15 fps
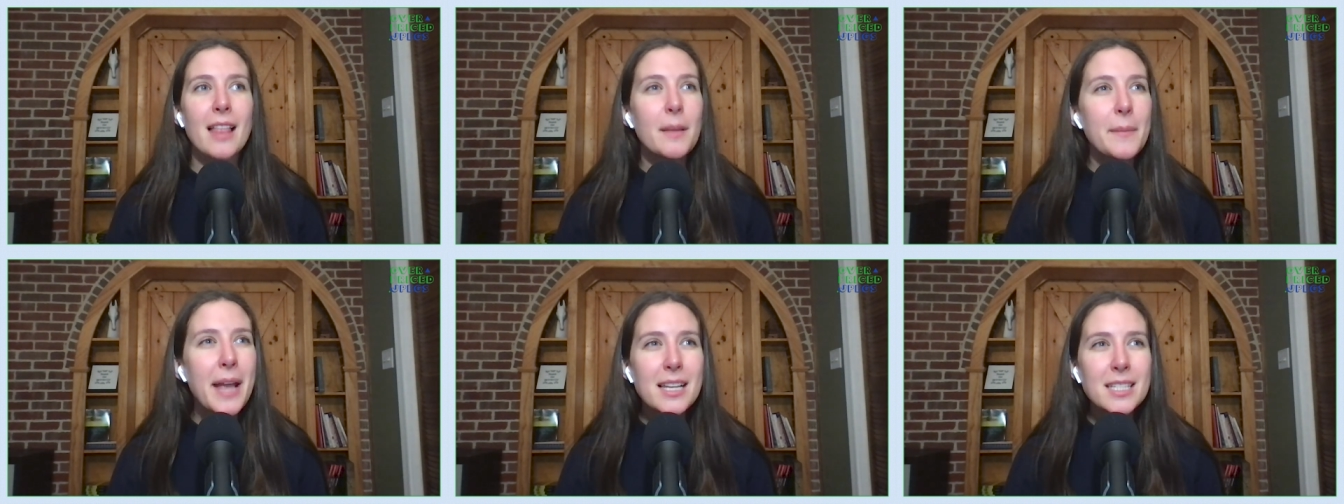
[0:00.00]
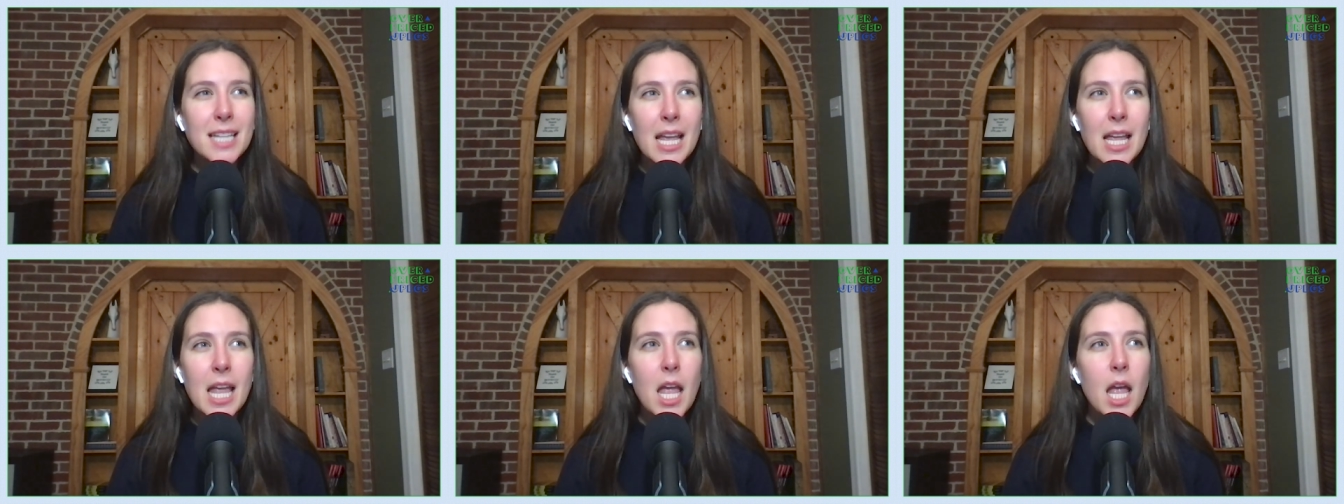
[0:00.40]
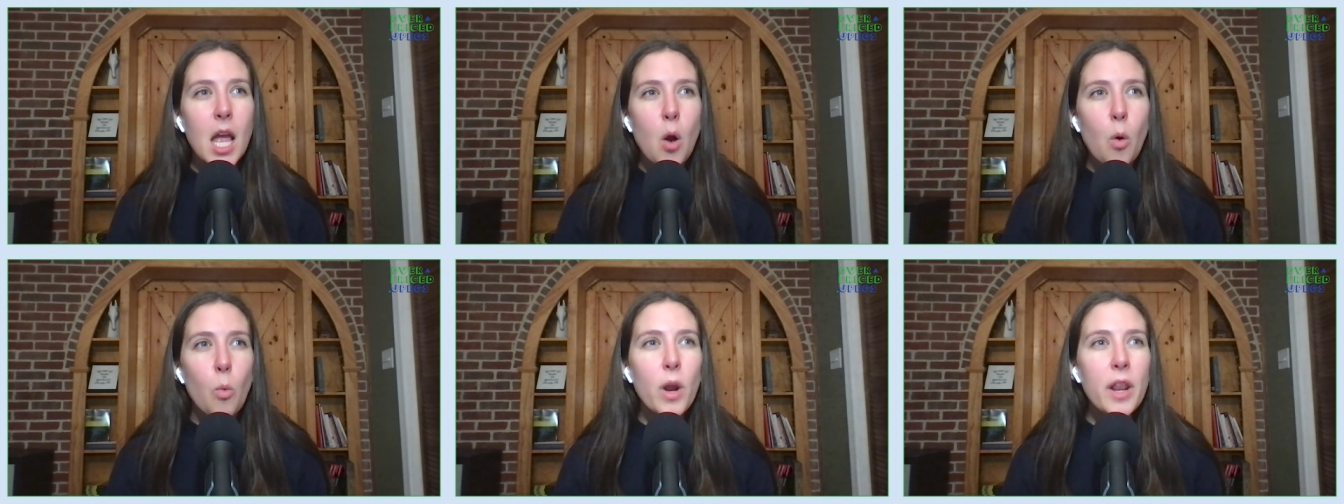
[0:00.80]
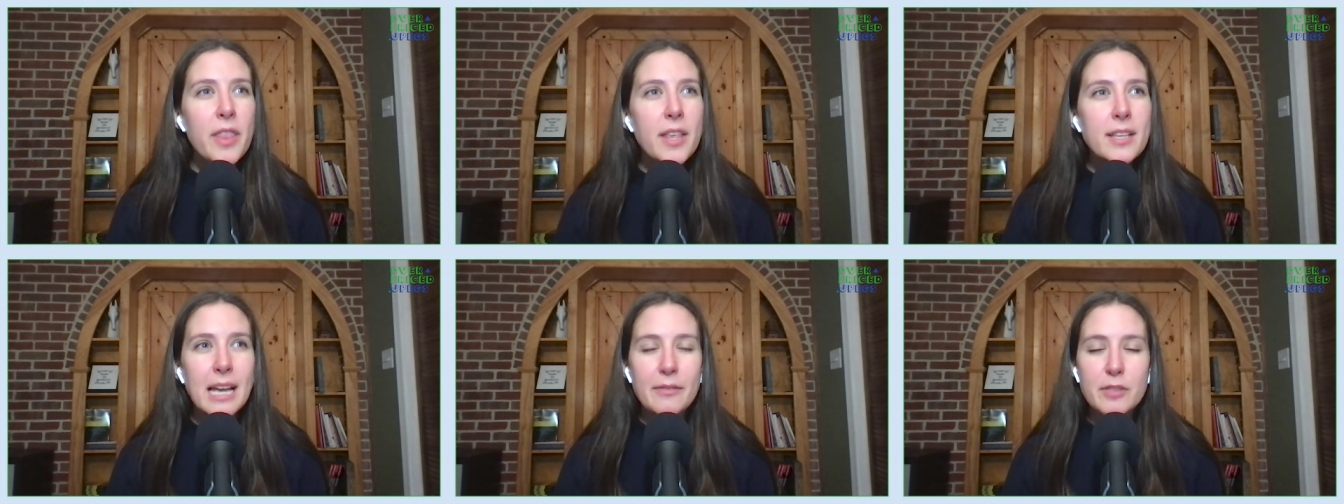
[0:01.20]
Let me ask, eh, what did
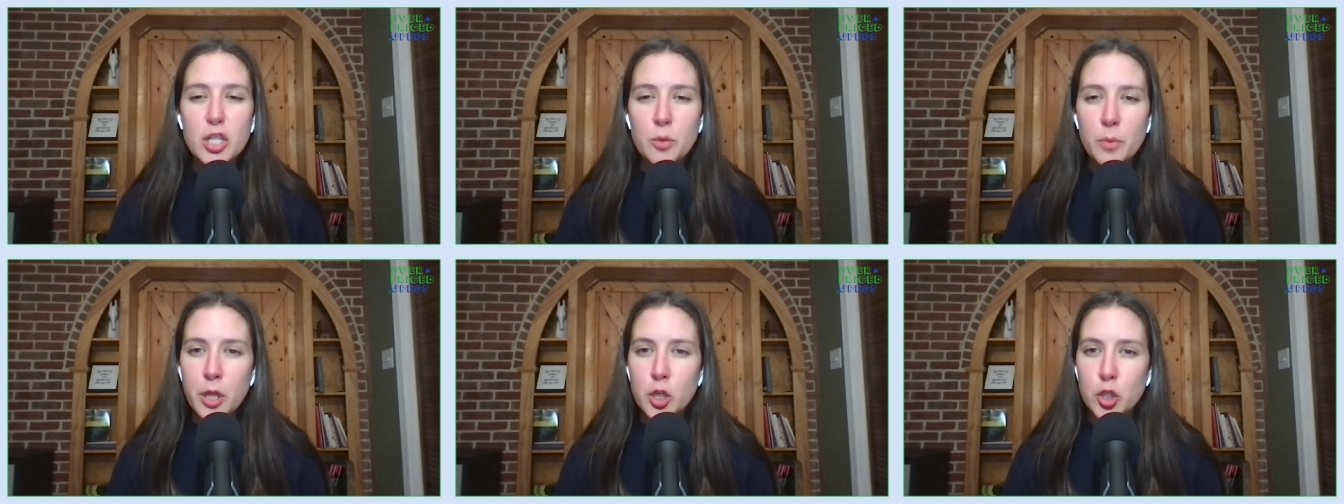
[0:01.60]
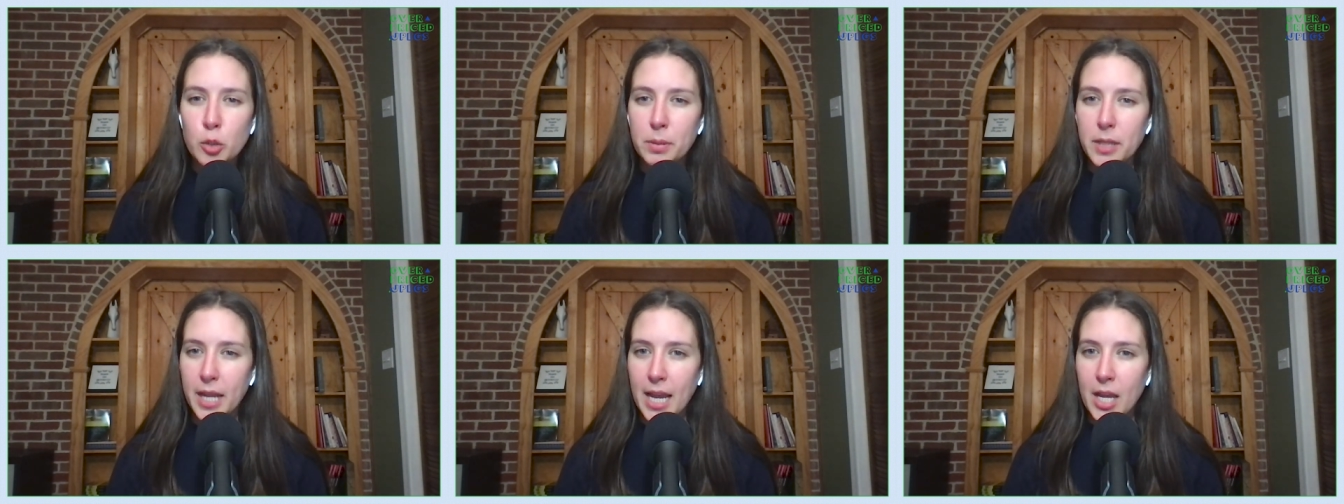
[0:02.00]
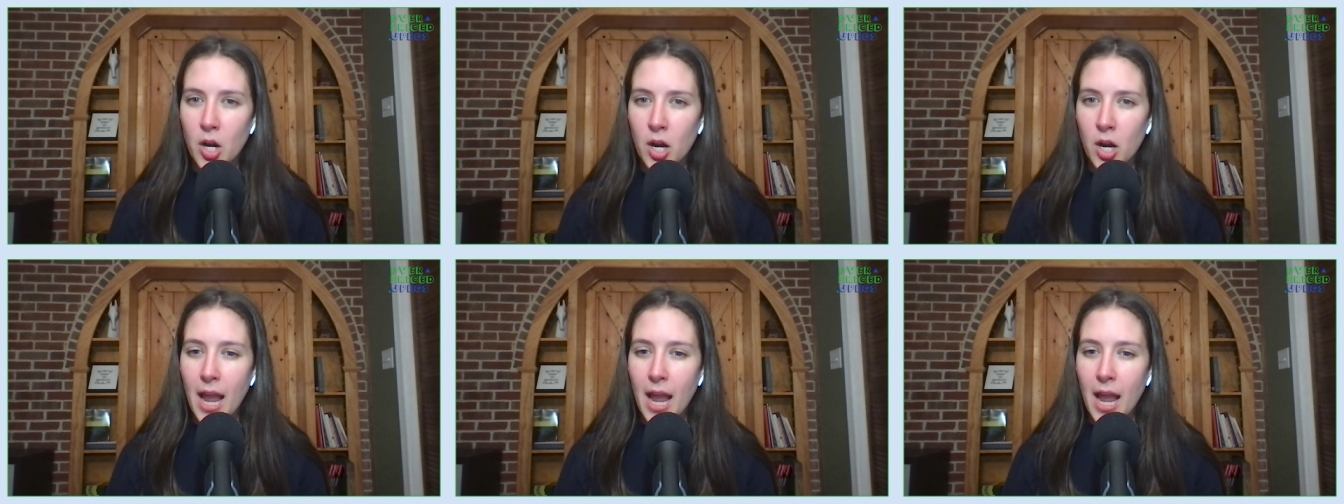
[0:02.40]
this have to do with the duplicator?